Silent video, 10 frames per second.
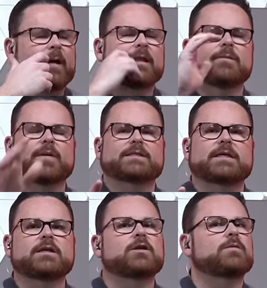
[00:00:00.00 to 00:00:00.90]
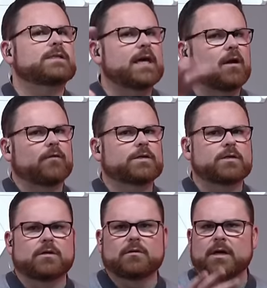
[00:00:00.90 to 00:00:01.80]
the best thing to do is head over
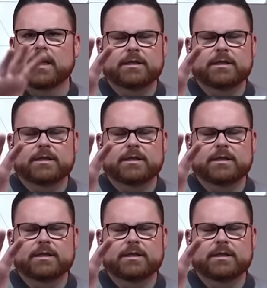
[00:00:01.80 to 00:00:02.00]
to